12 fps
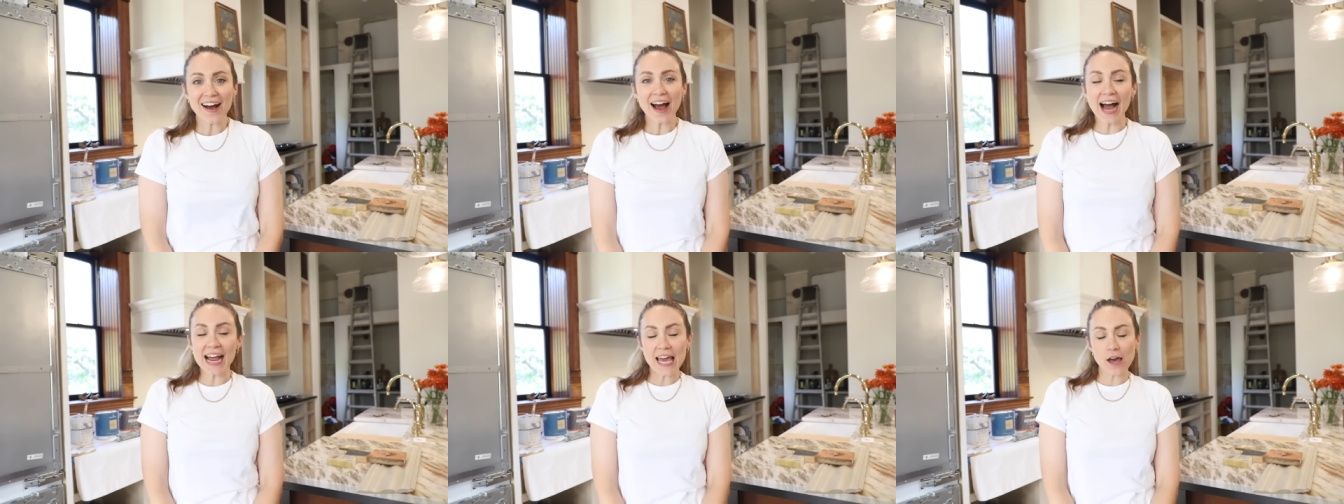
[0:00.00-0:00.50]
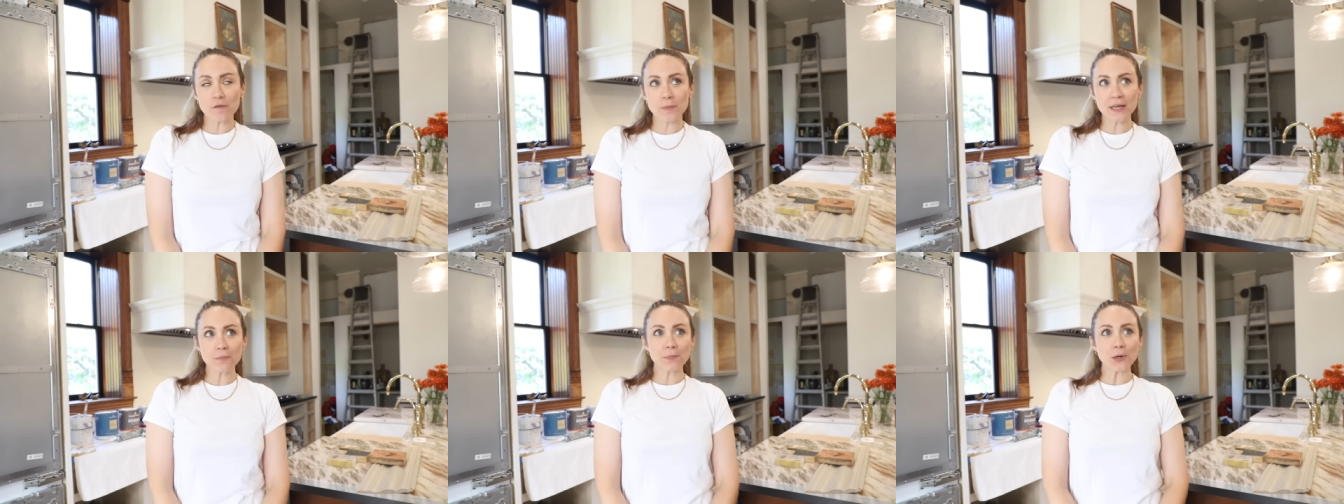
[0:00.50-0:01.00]
I have
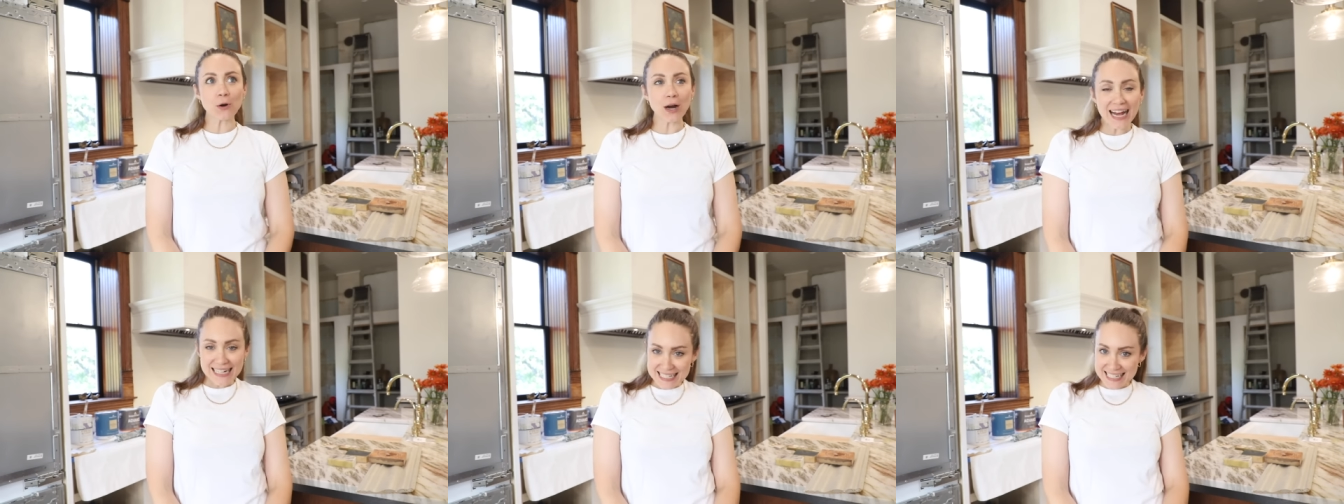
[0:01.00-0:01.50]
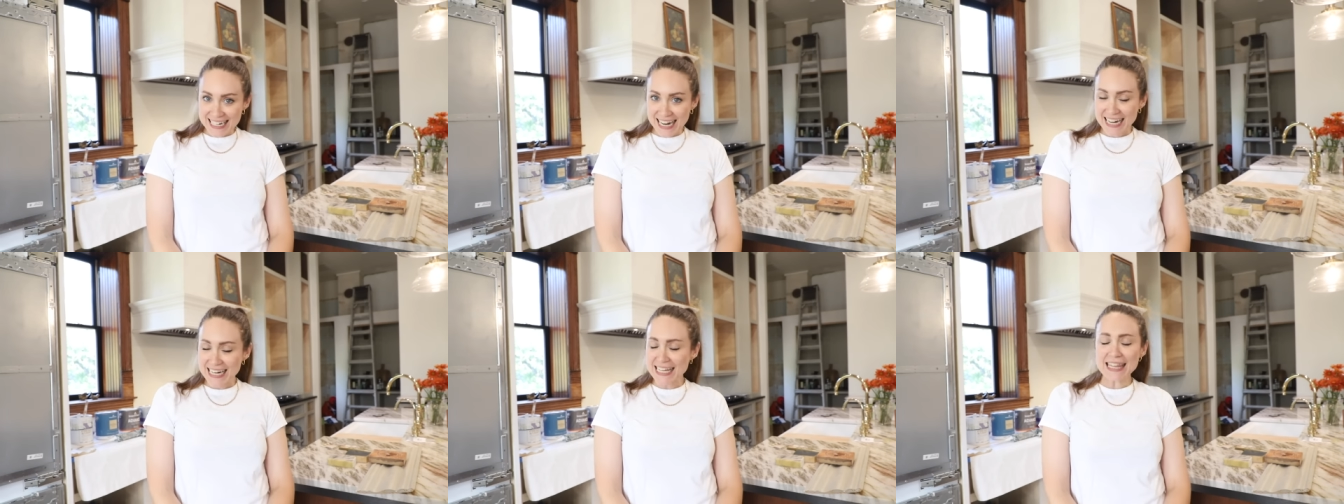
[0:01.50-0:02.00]
been
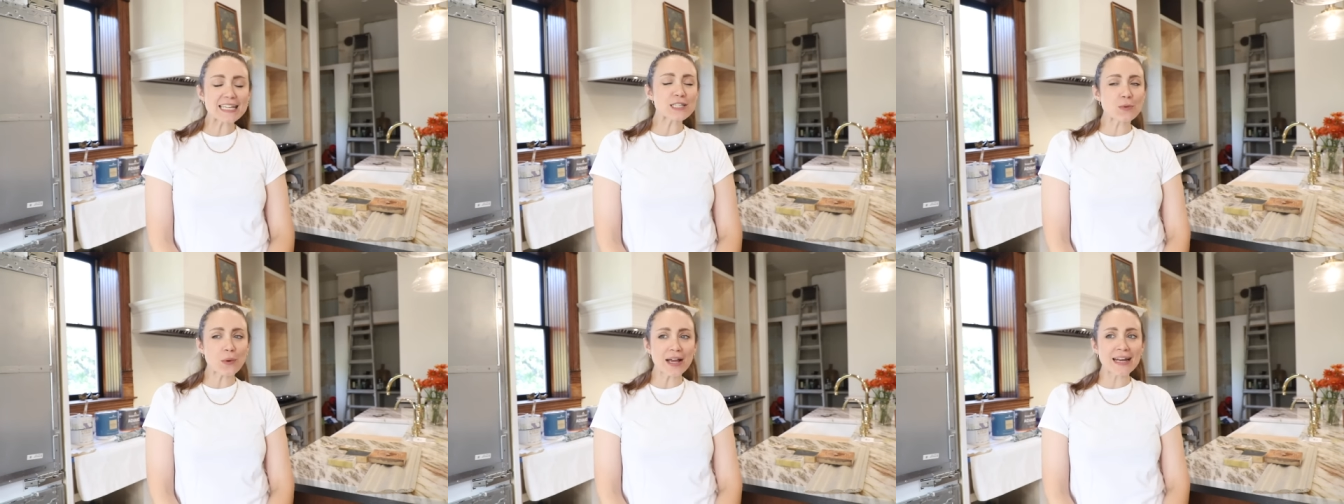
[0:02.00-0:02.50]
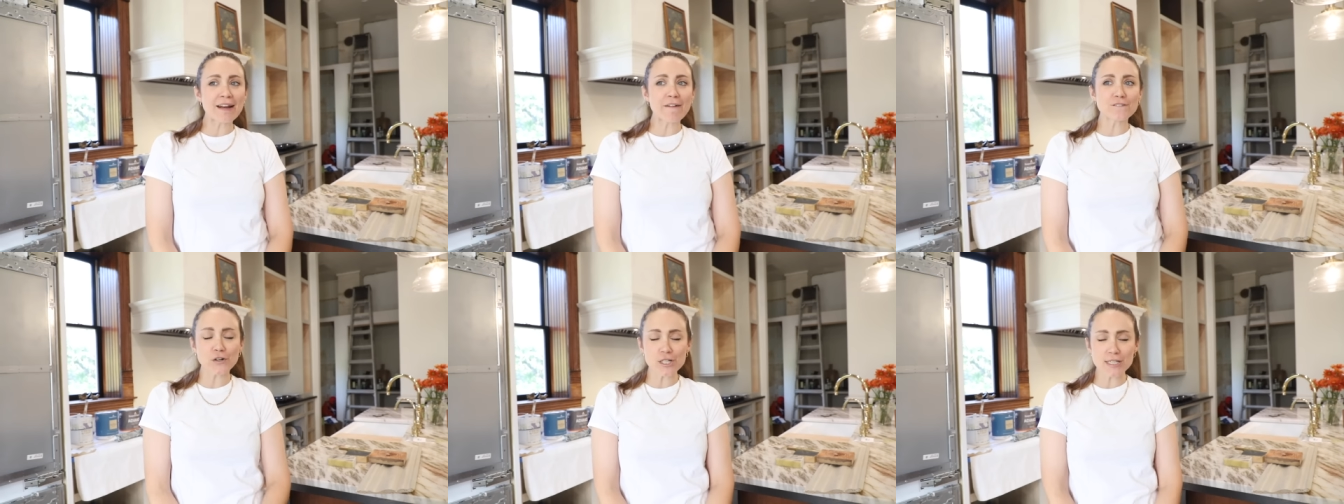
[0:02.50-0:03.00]
procrastinating this one
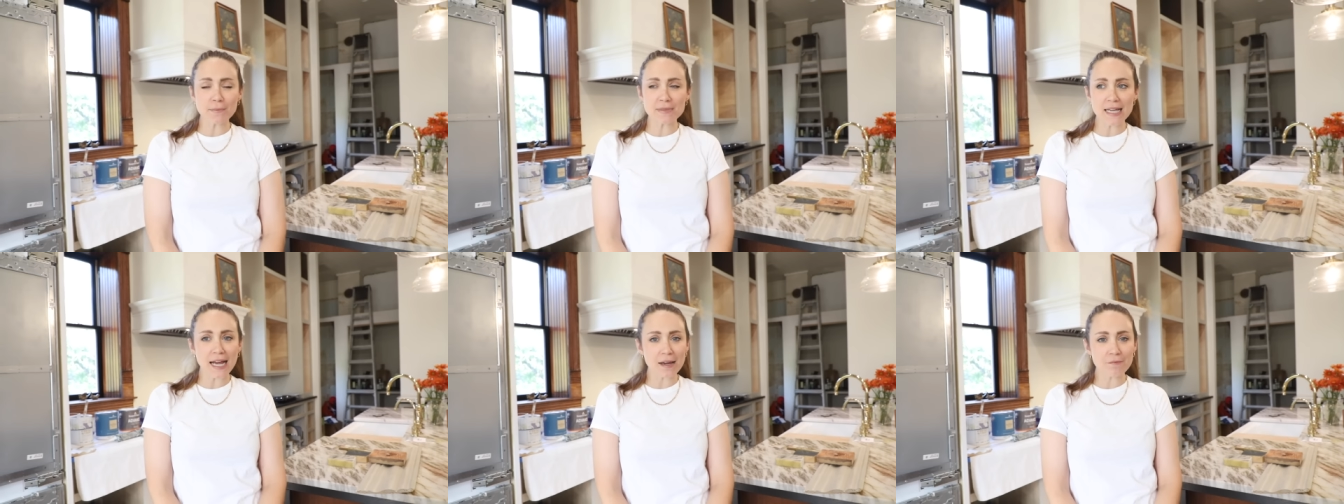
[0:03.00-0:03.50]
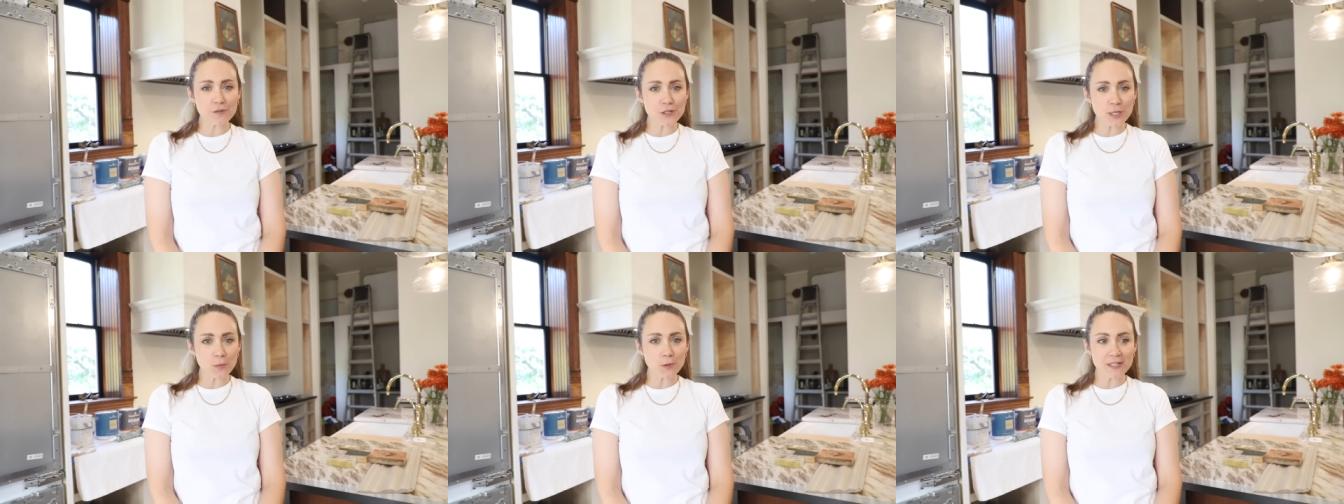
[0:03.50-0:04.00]
for some time for
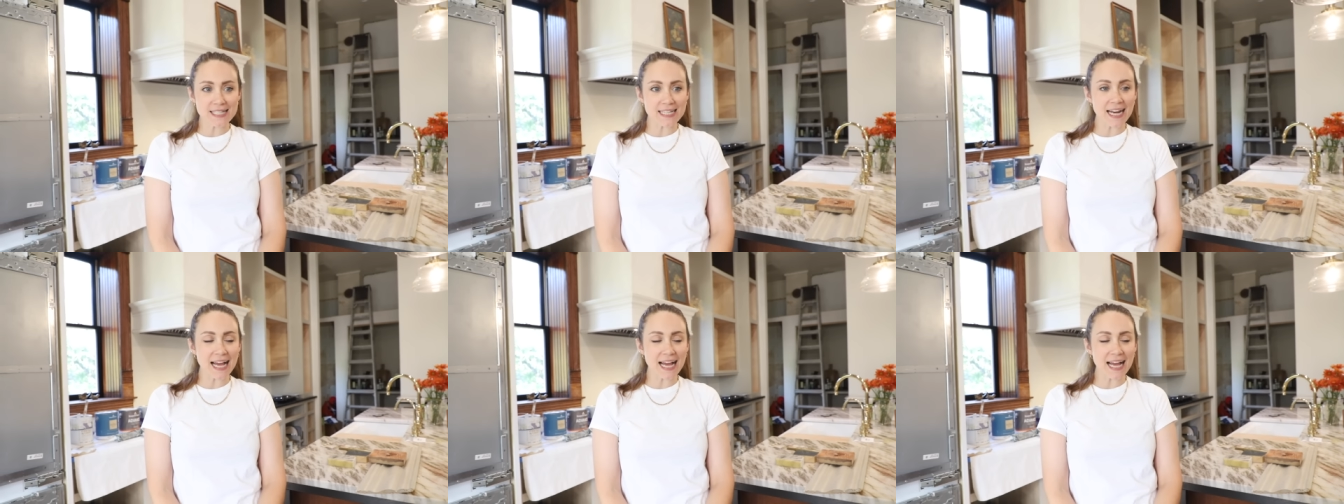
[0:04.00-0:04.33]
some reason.